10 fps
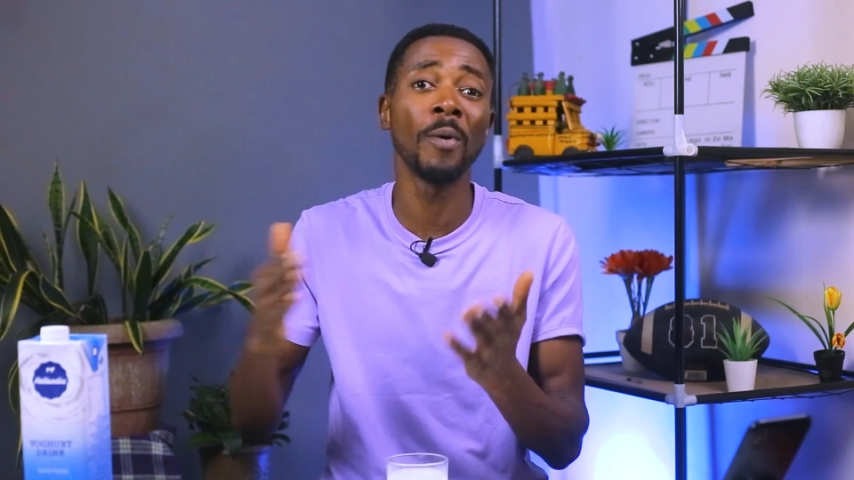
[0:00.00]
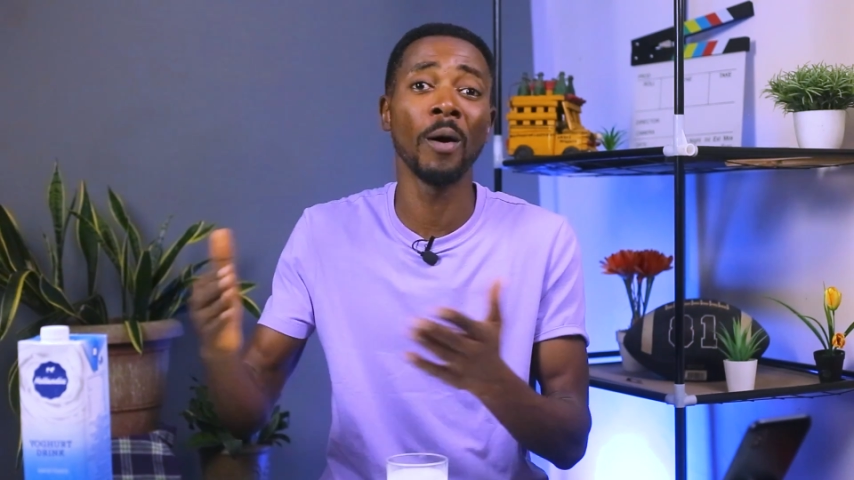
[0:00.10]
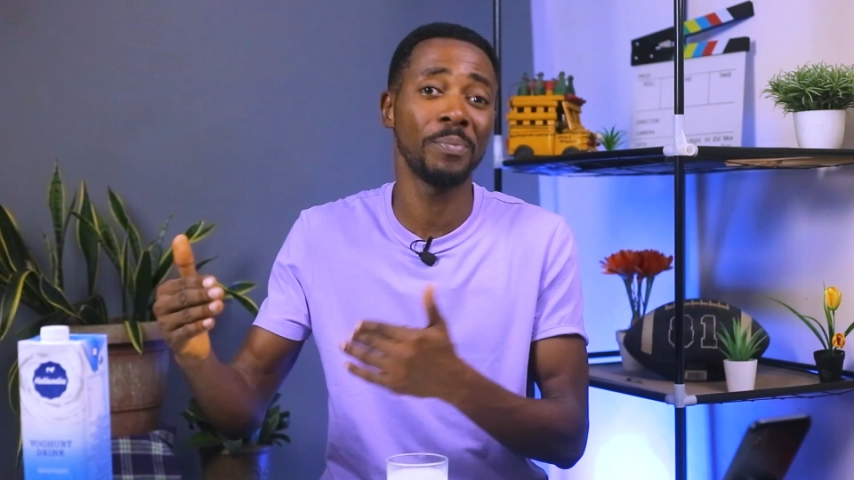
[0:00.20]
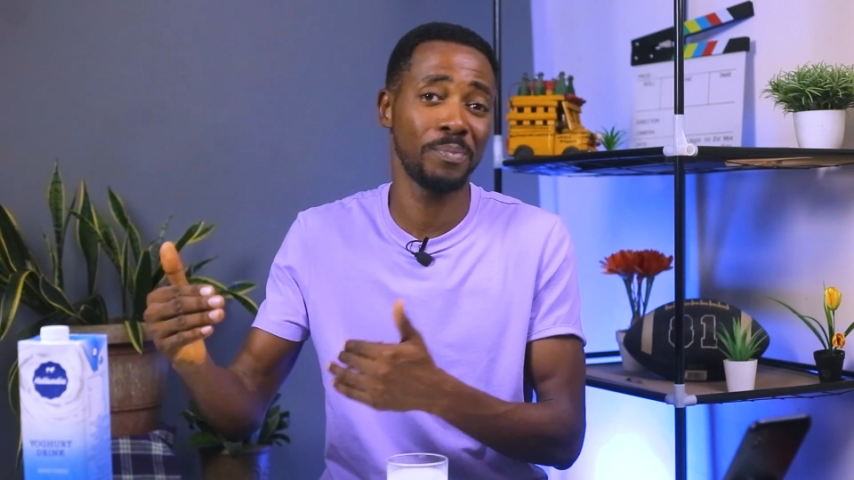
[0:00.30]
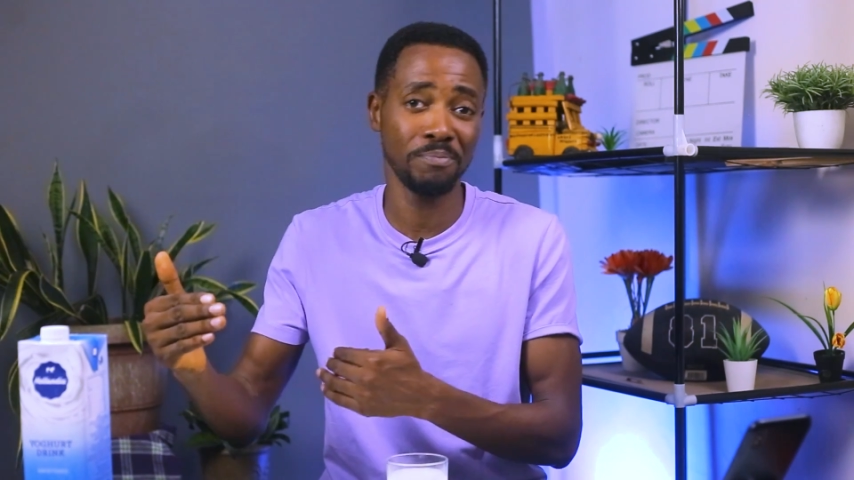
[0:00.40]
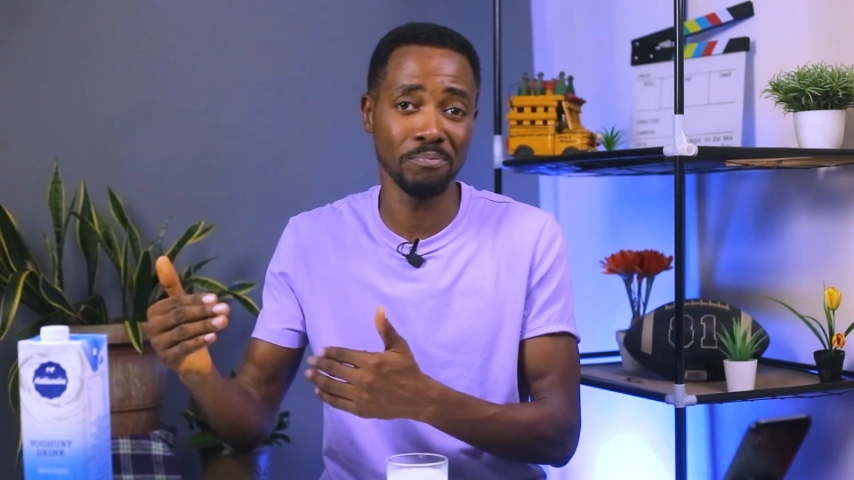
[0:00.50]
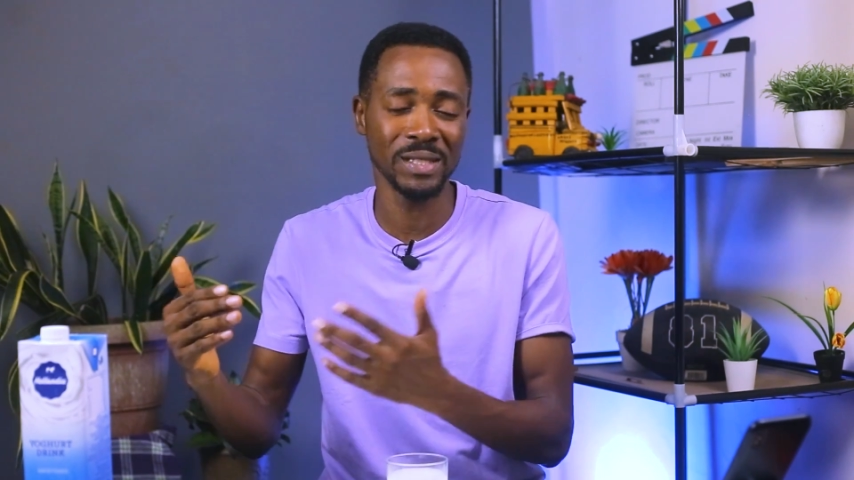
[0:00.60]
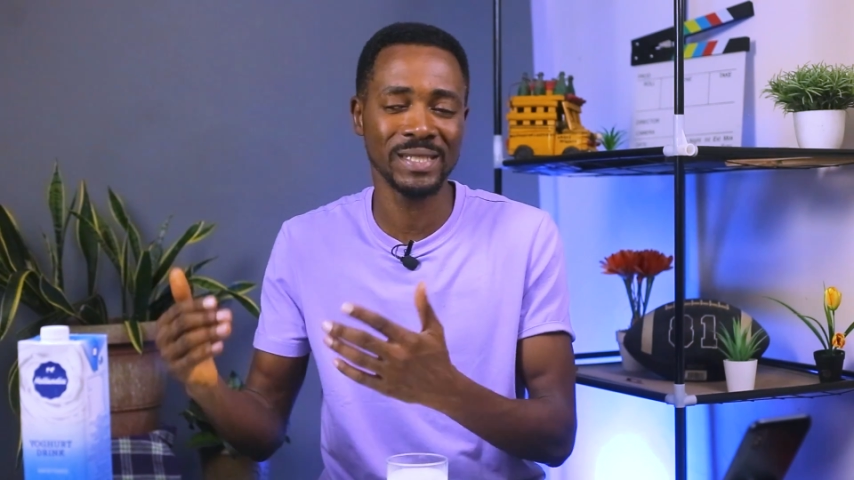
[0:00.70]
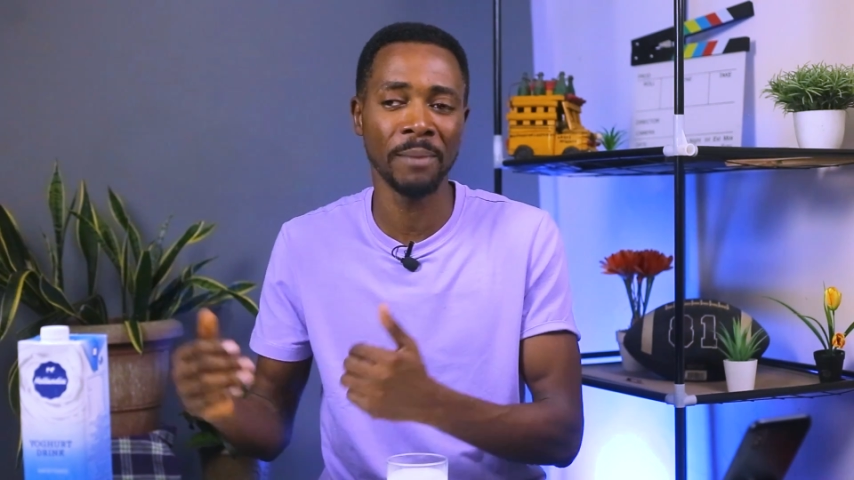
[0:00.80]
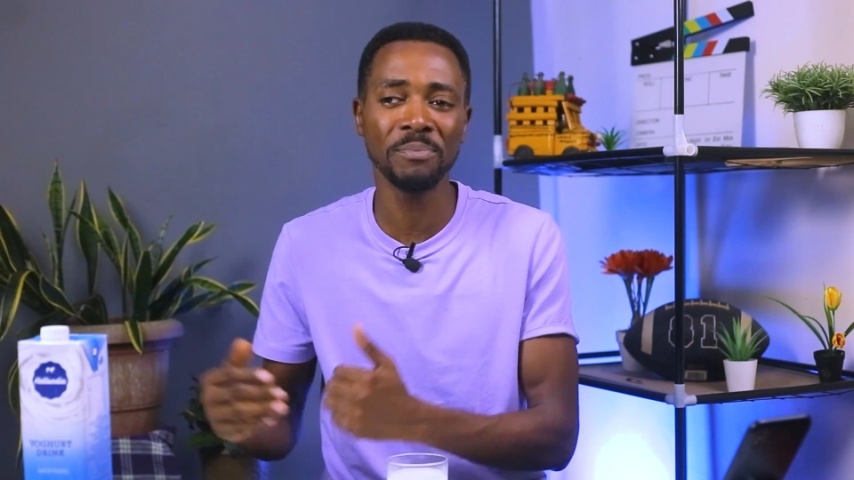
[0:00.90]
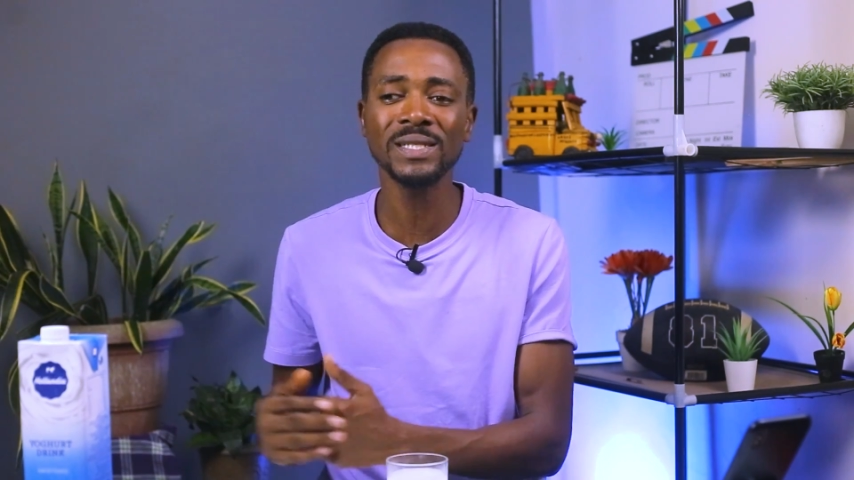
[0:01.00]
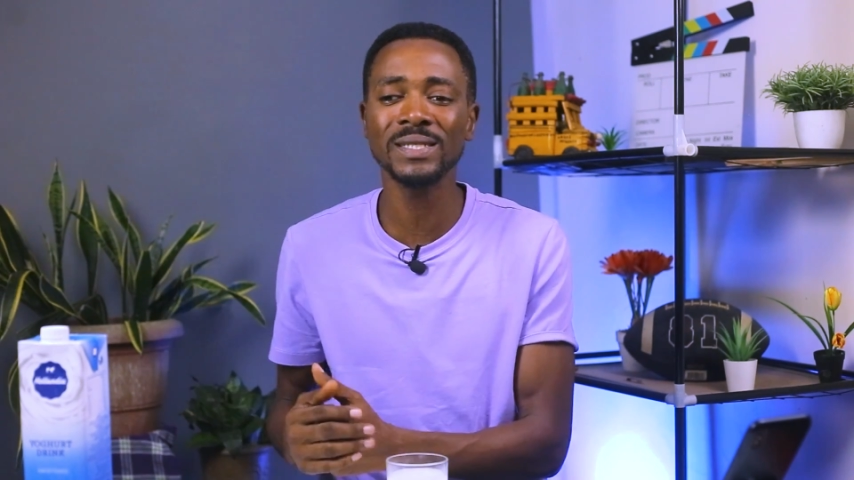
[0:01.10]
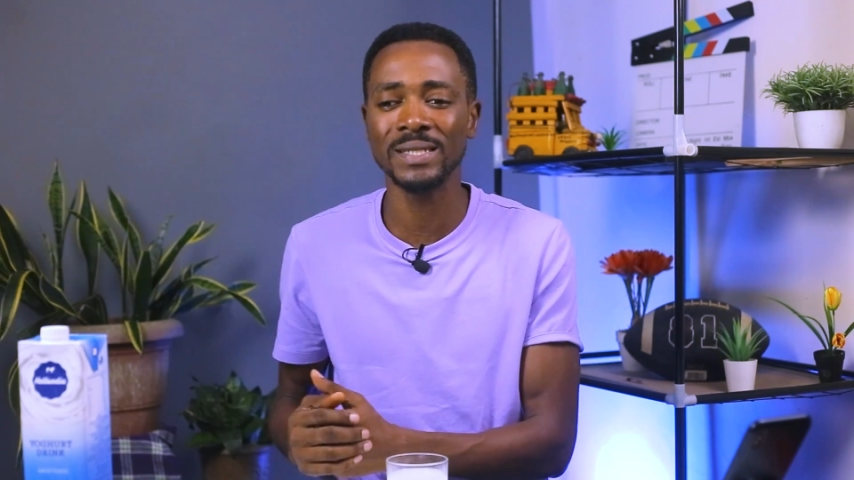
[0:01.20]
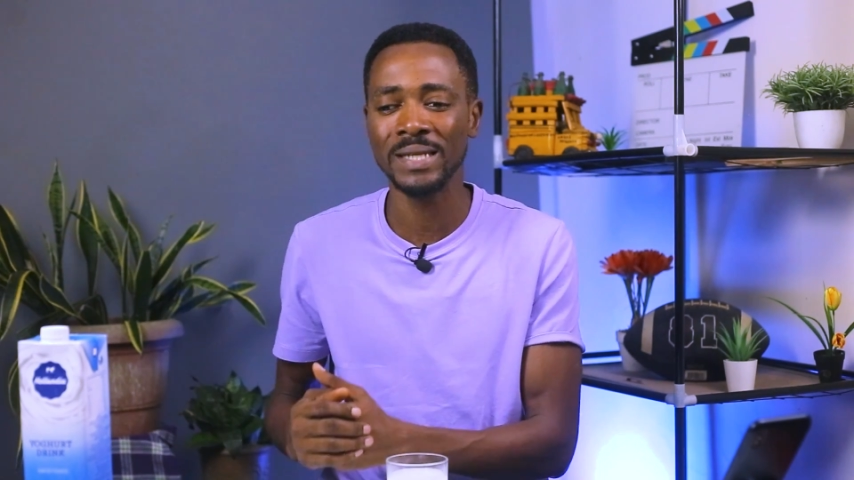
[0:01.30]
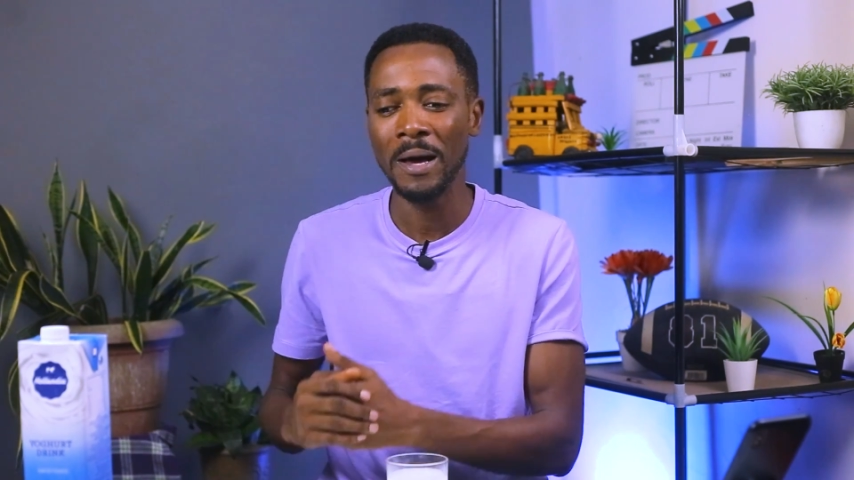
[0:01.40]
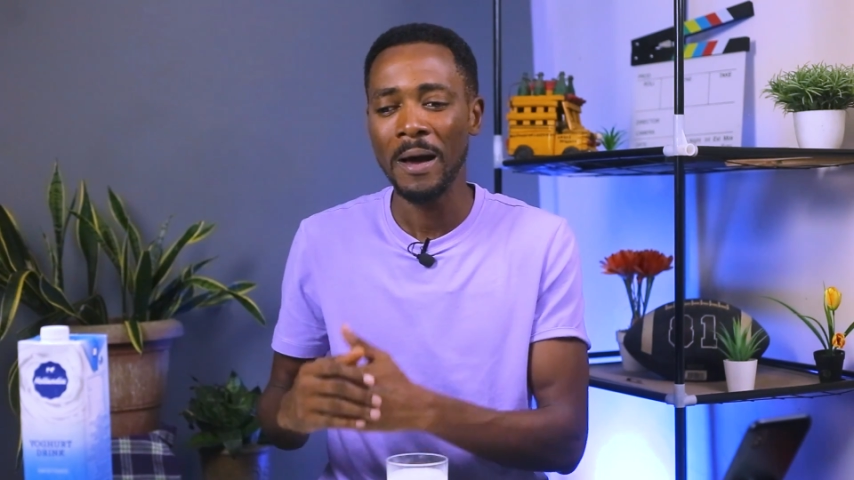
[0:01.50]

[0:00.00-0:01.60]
up bits and pieces.